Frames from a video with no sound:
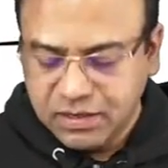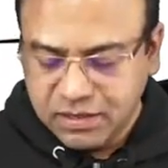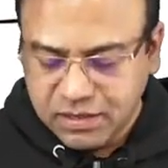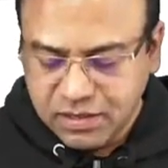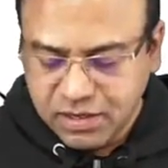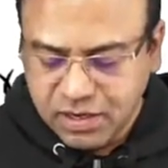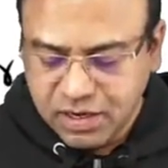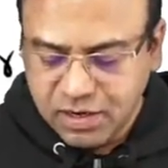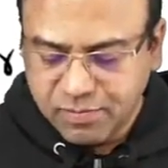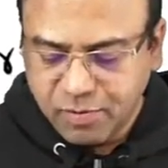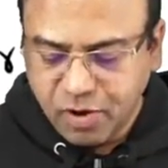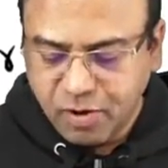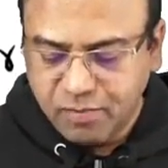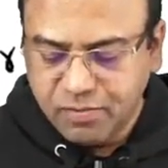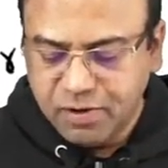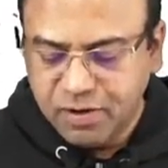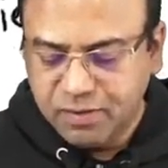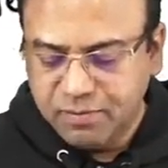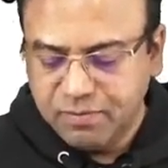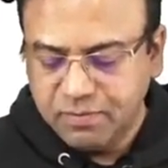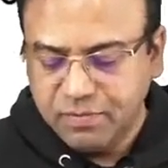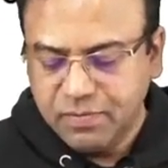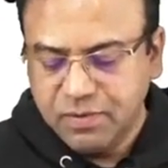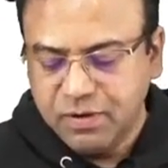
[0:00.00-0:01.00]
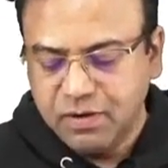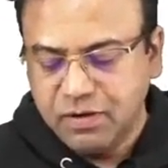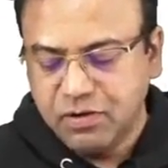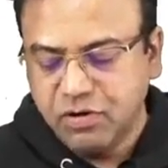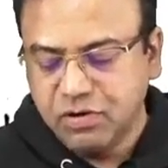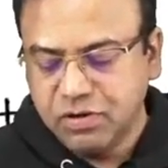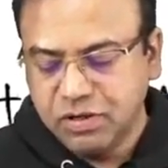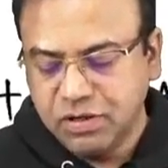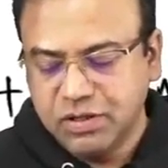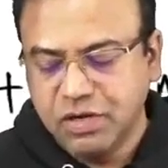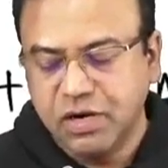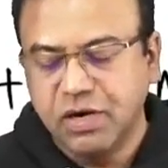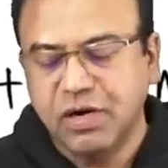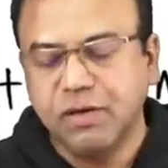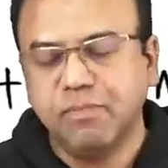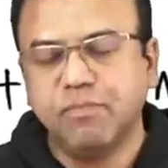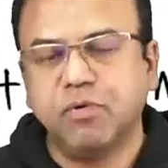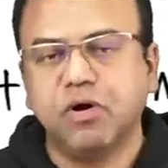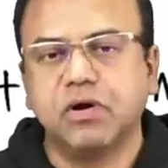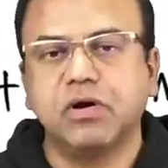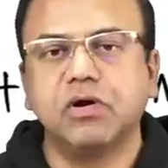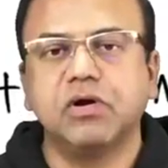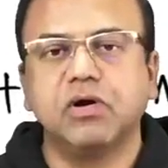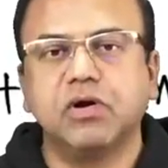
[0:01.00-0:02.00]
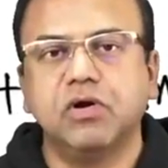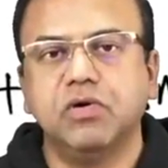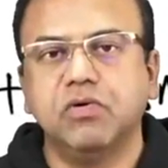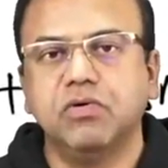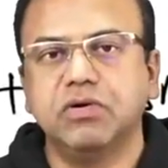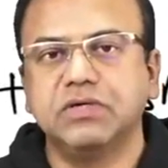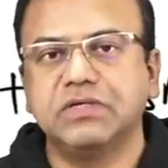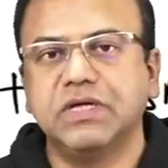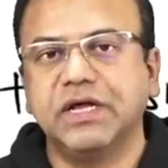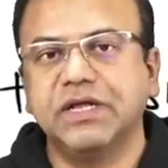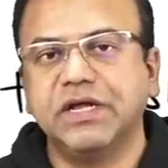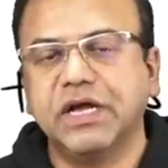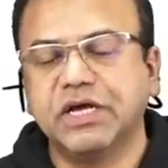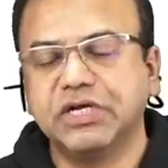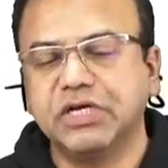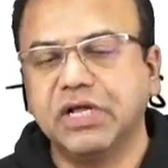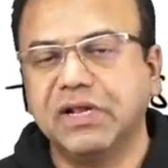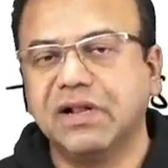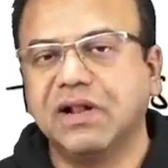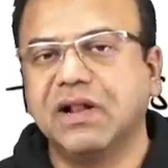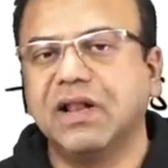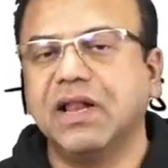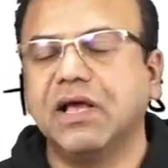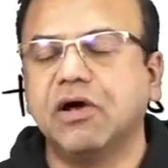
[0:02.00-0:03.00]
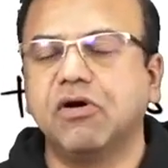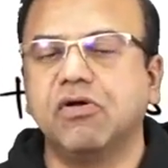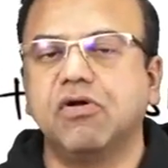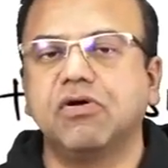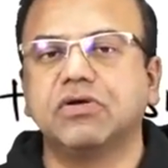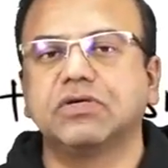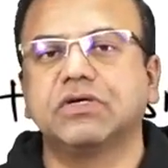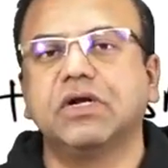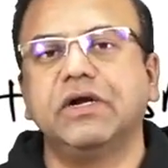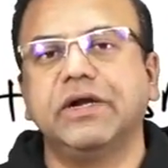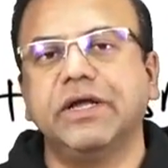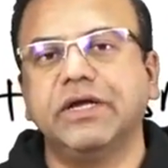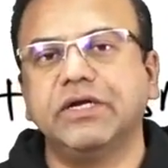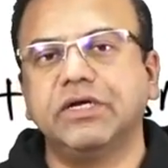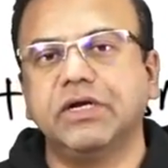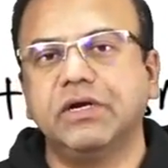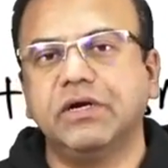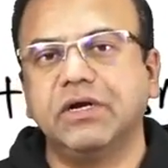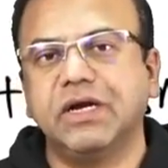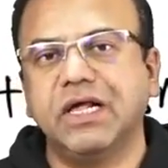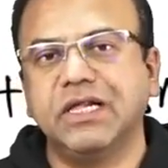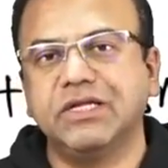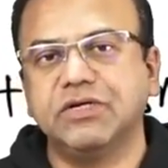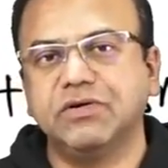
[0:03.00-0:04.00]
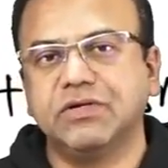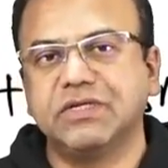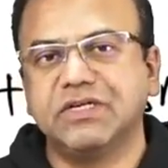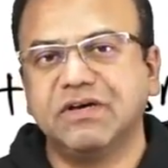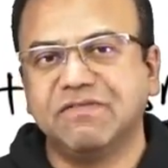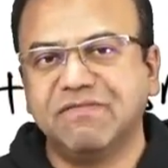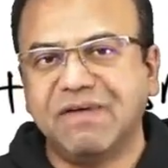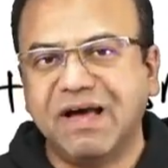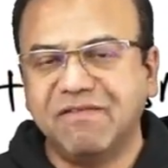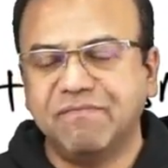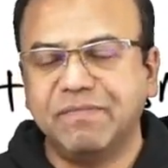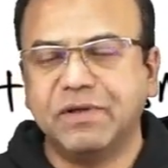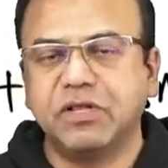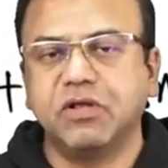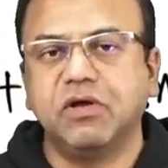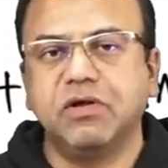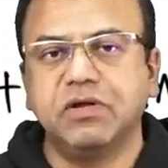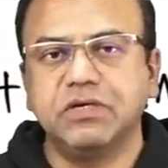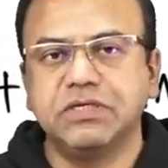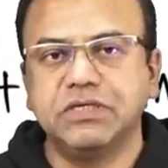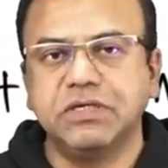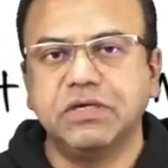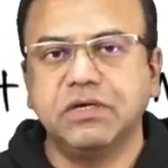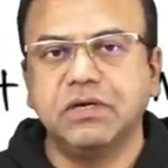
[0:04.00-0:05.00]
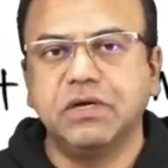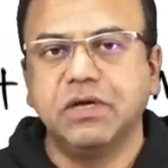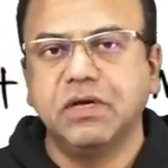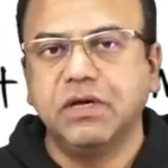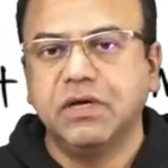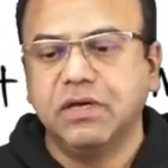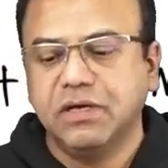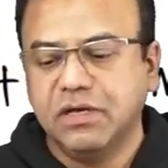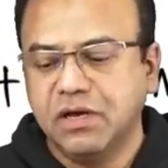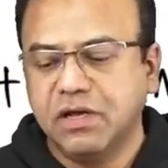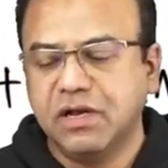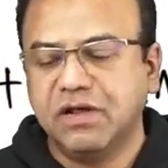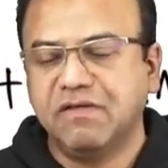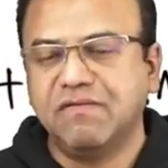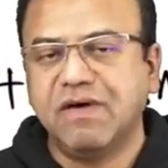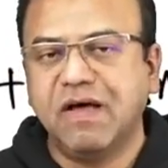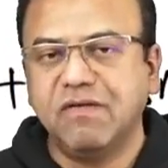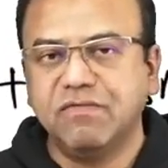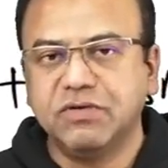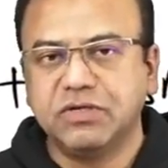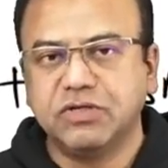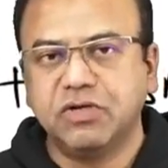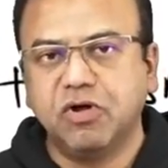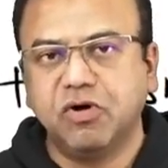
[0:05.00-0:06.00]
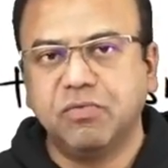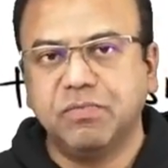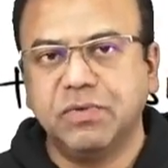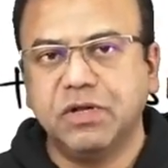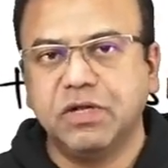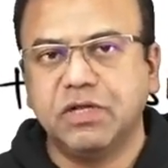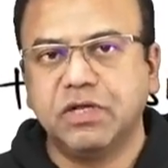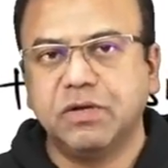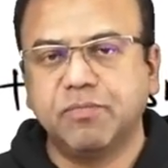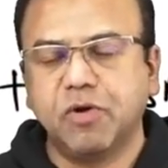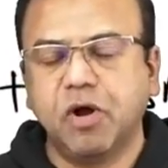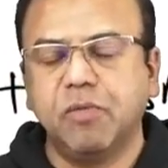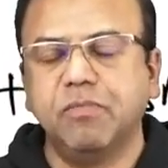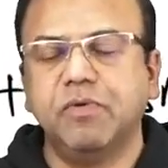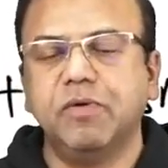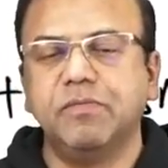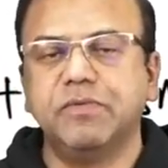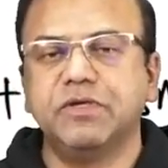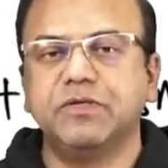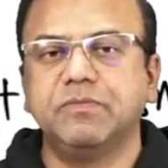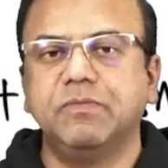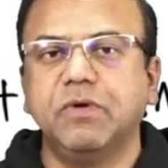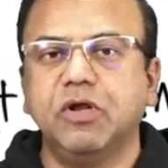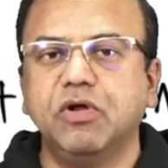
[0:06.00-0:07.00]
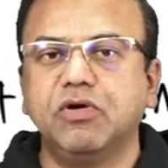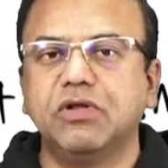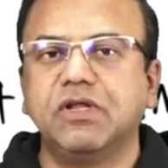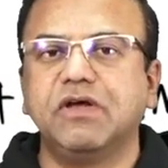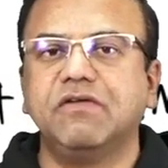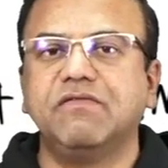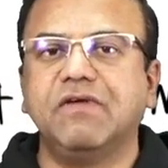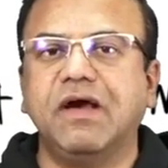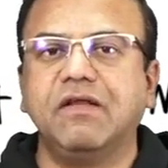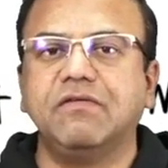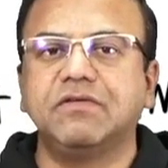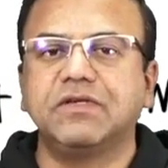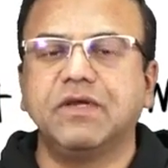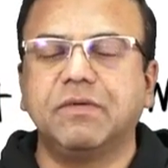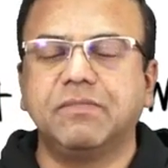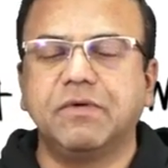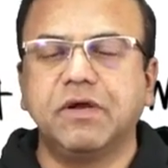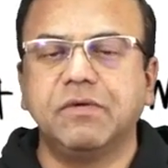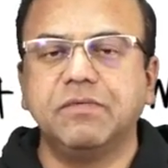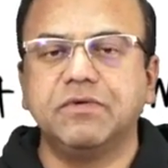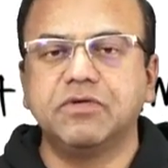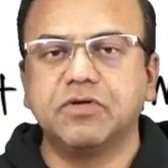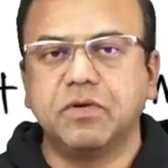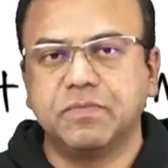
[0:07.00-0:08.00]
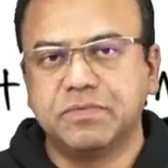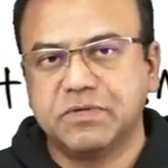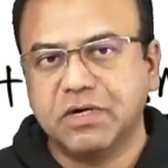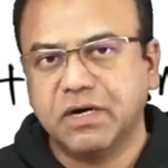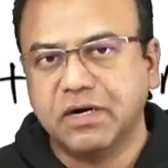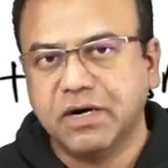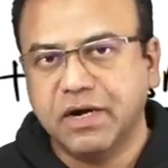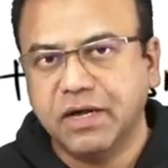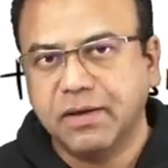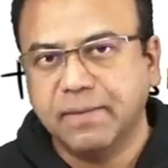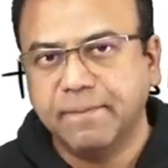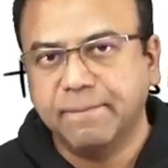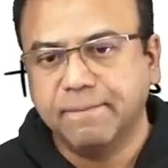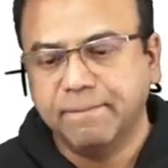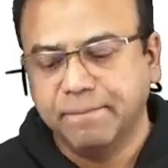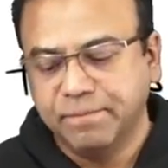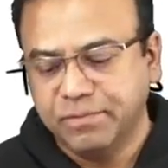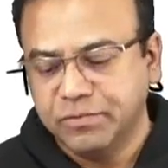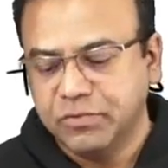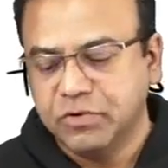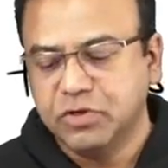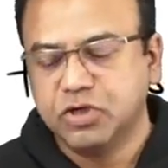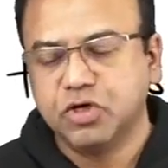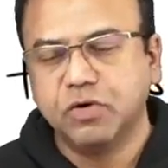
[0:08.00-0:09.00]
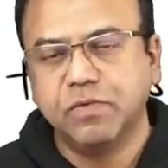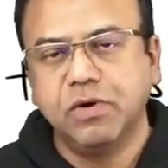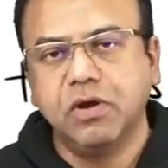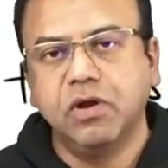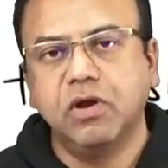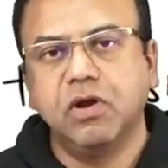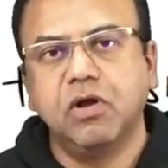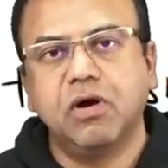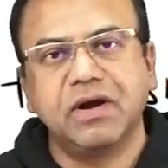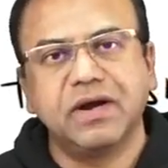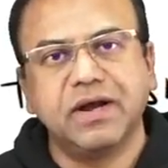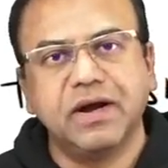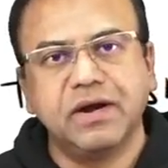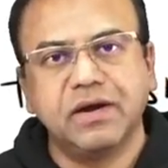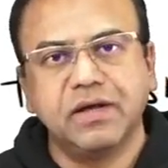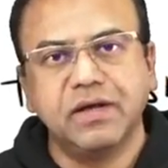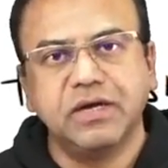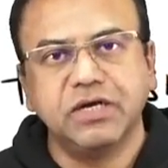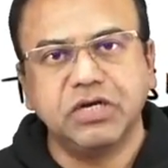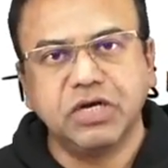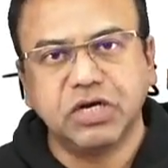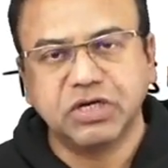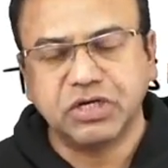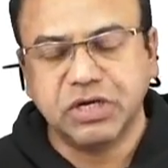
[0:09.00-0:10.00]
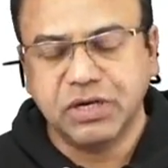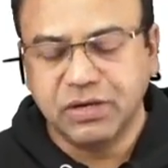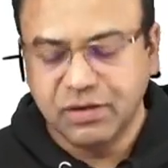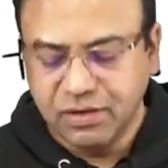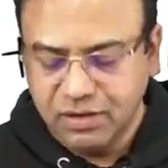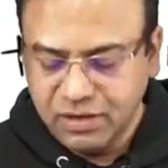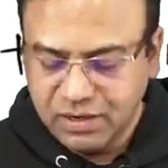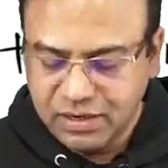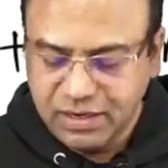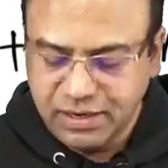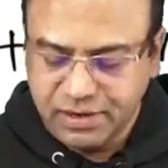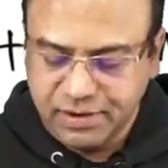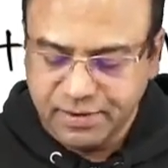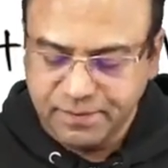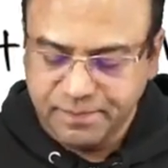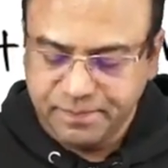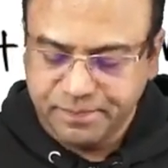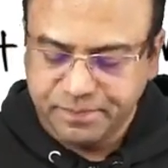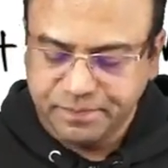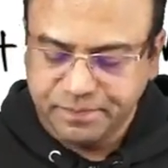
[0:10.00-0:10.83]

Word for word: Third problem, or the third important clue is the ejection click on auscultation tells you it's a valve pathology. Here the valve is normal. The problem is below the valve, septum is obstructing. So we will not get an ejection click.